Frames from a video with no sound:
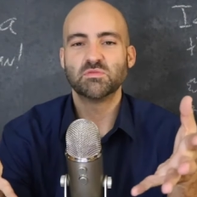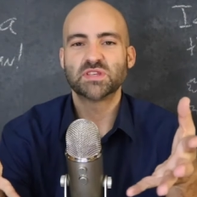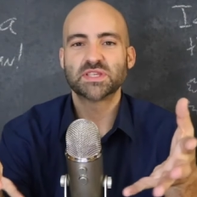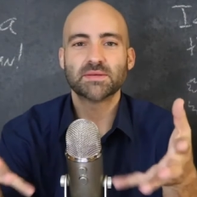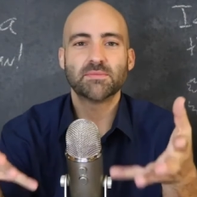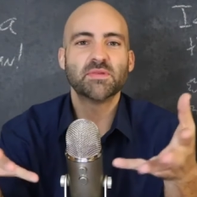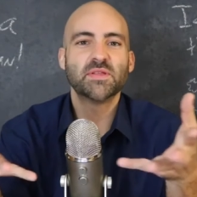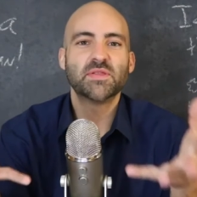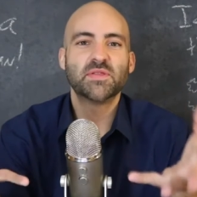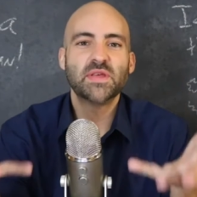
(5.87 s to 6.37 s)

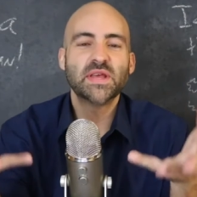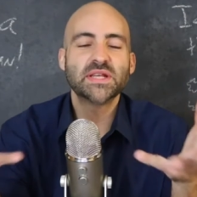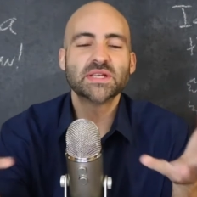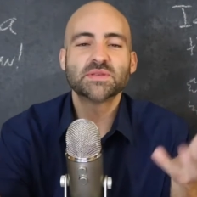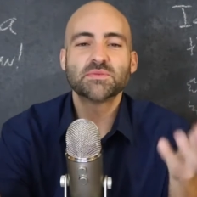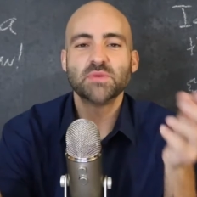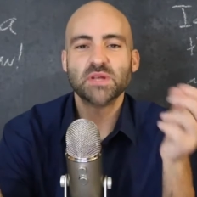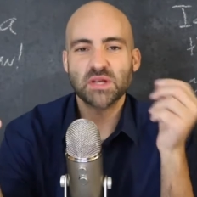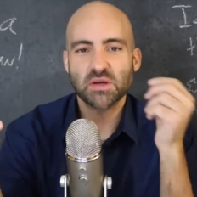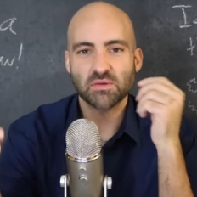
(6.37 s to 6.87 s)
some of the
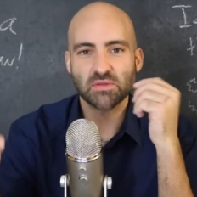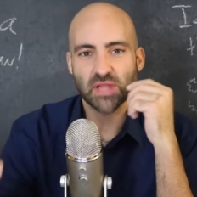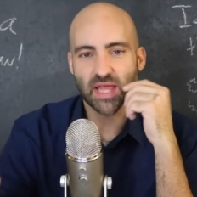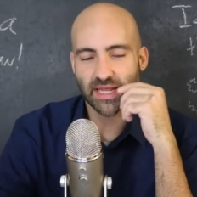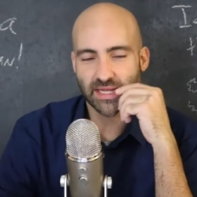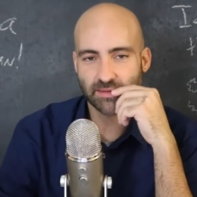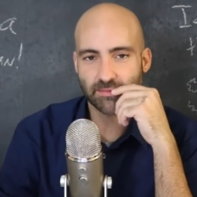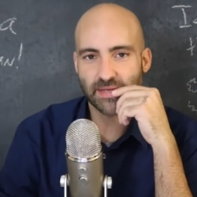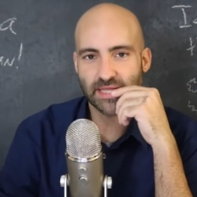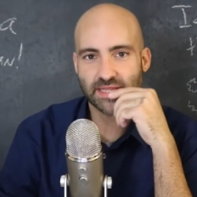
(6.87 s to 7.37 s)
things we don't
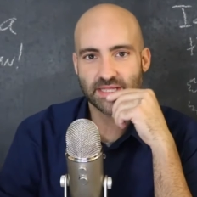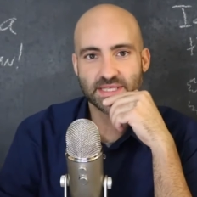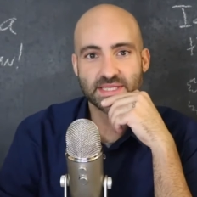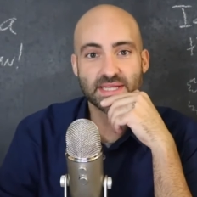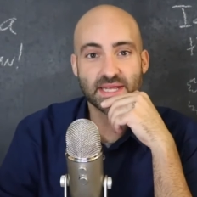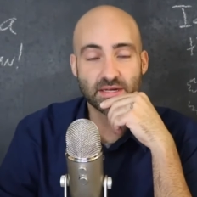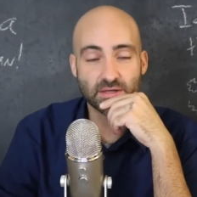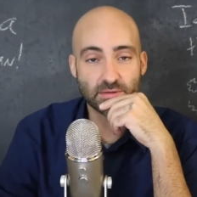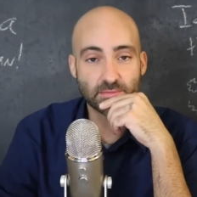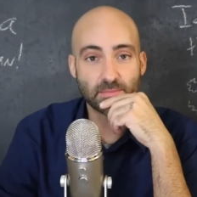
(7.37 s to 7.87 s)
like about the
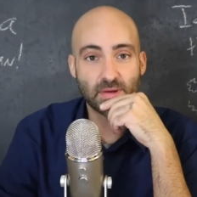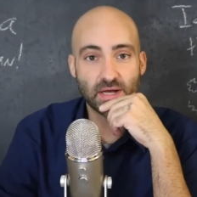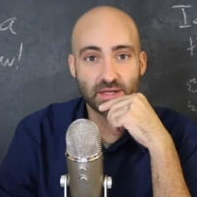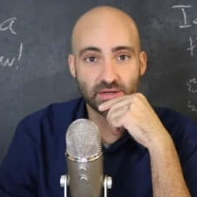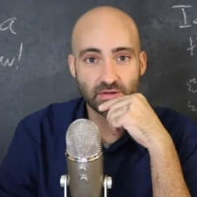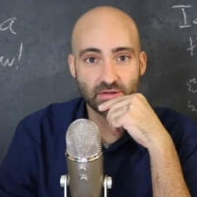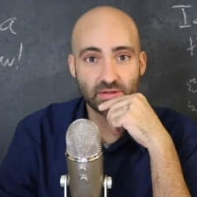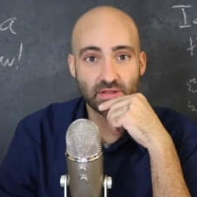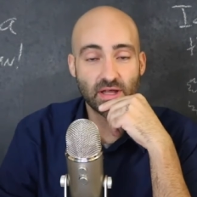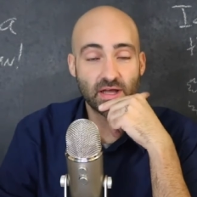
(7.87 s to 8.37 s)
standard
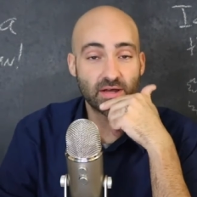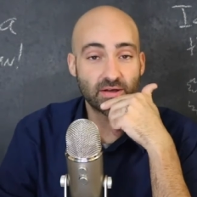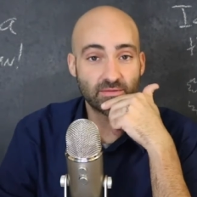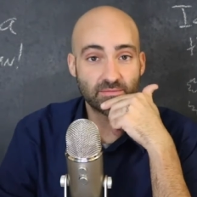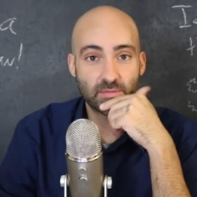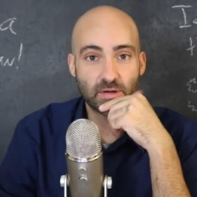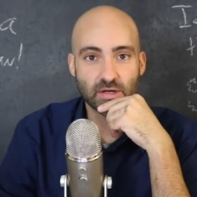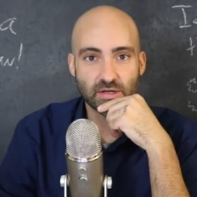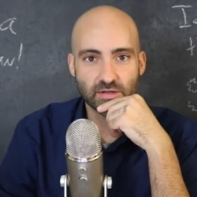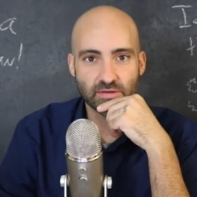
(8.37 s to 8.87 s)
model
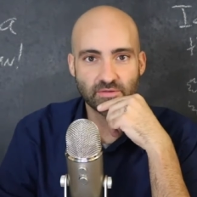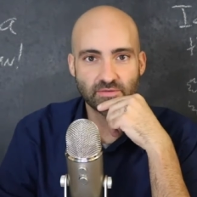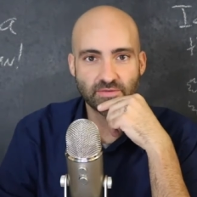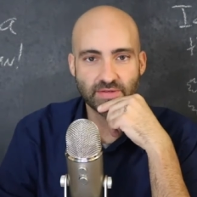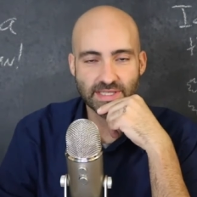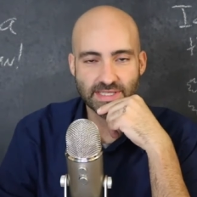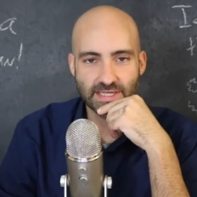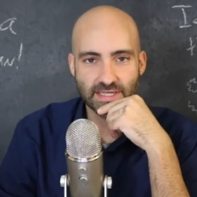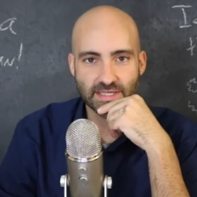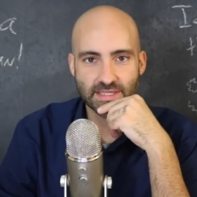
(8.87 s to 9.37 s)
of particle
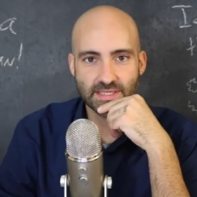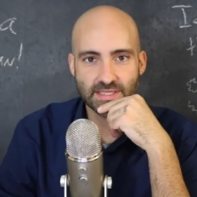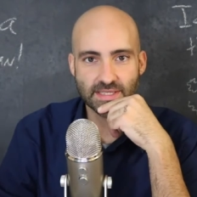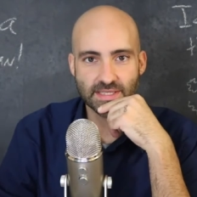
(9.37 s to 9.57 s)
physics.